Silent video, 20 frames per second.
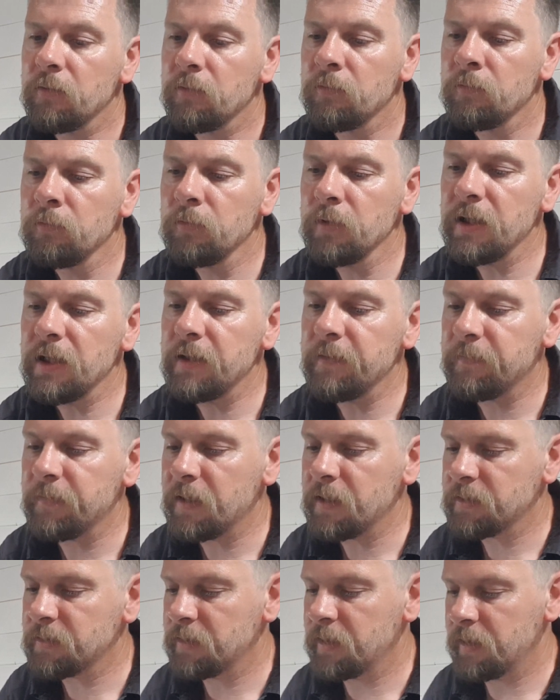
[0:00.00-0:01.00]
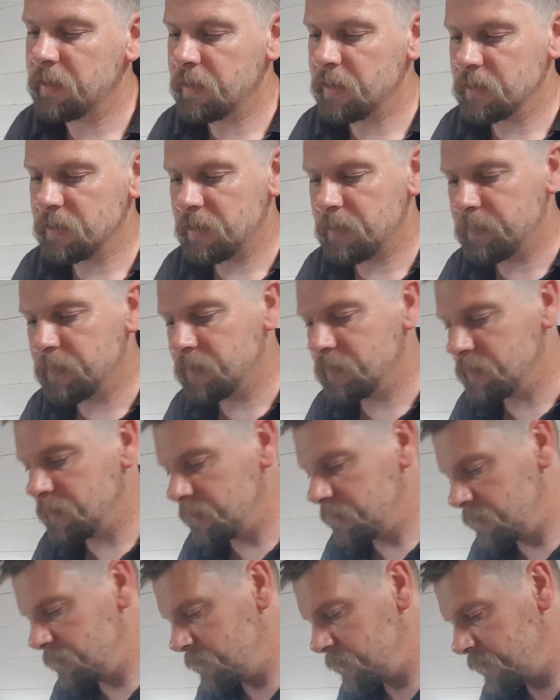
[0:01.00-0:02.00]
really fascinating actually because I
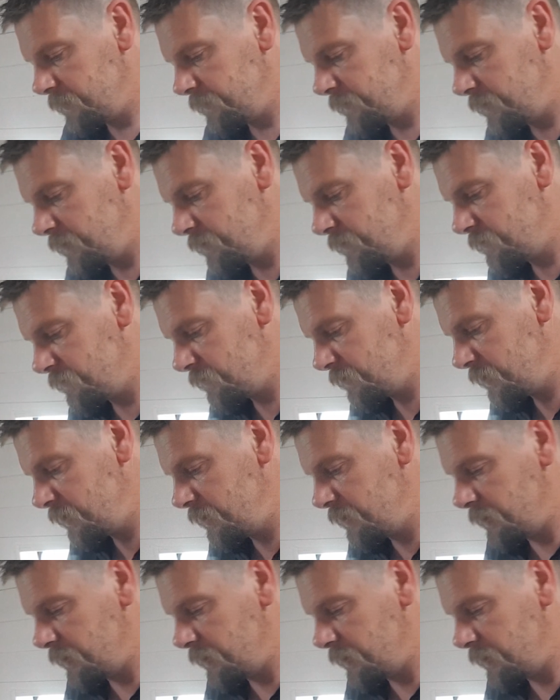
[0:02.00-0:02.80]
don't know if you can see